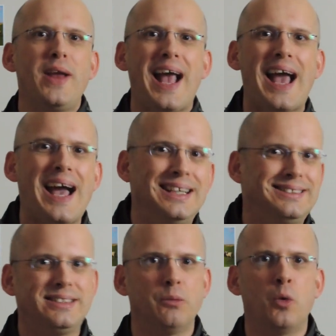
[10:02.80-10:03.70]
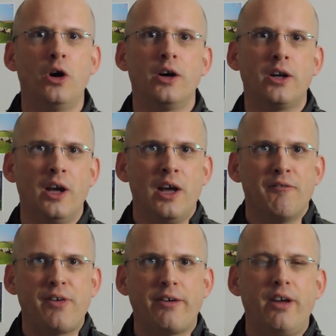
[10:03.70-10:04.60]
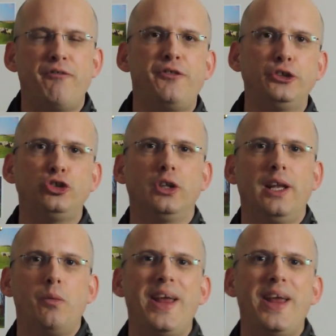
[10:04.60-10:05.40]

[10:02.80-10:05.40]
We had to work very efficiently.